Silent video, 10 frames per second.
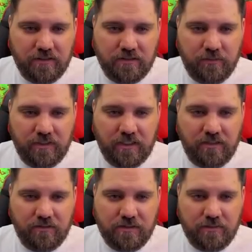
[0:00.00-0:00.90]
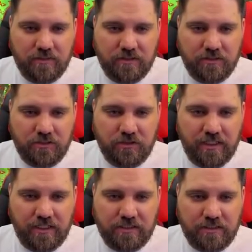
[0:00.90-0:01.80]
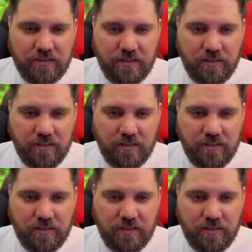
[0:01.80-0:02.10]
So I'm going to kill some of this trash.